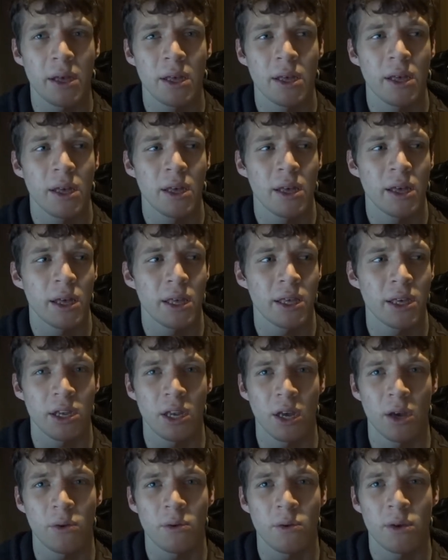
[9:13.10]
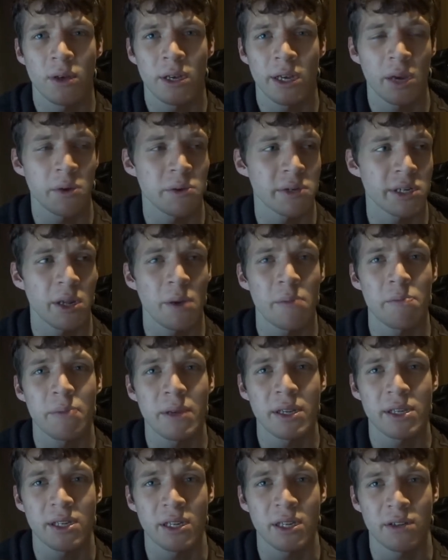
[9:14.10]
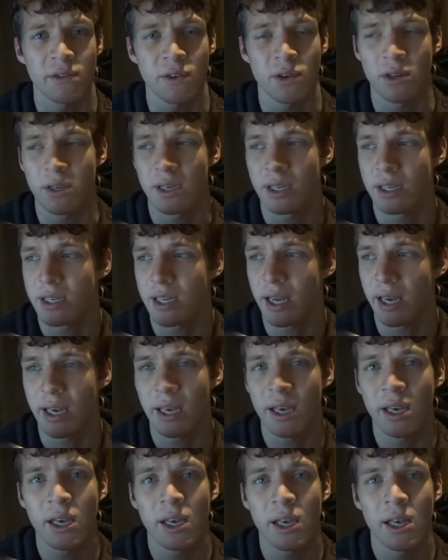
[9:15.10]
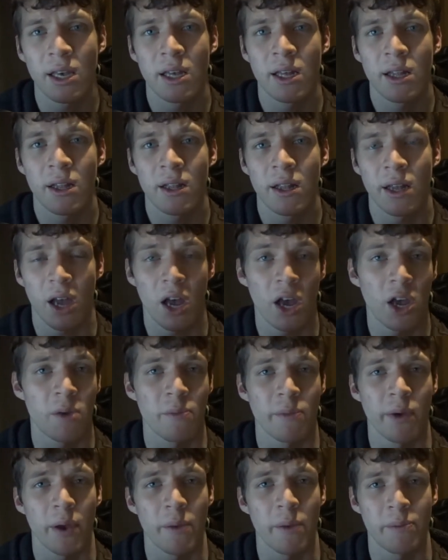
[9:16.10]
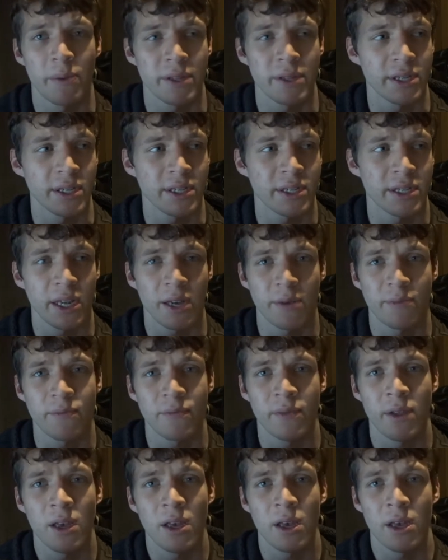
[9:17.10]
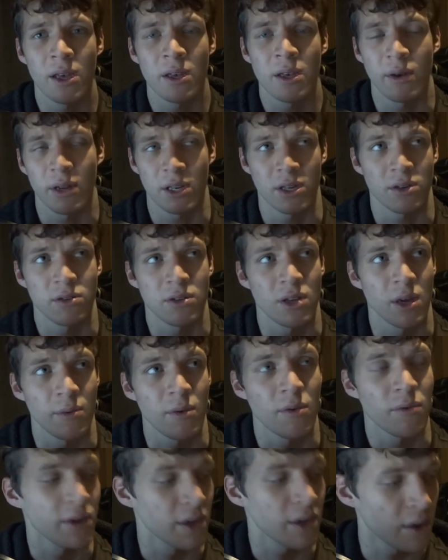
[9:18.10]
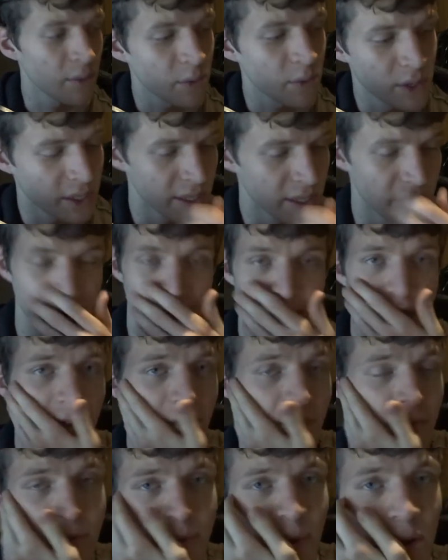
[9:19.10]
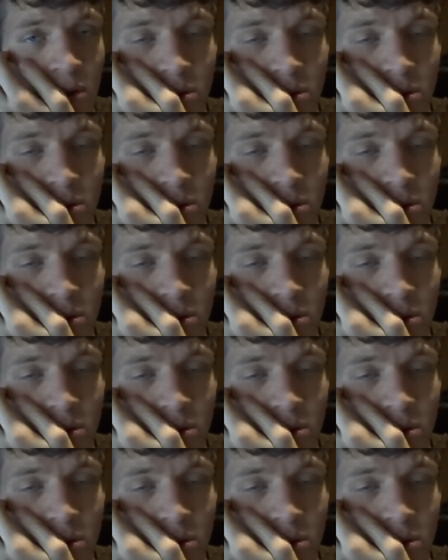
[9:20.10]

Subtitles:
you know. He owns his own business, for goodness sake. Like, I own my own business, and I wouldn't consider myself responsible,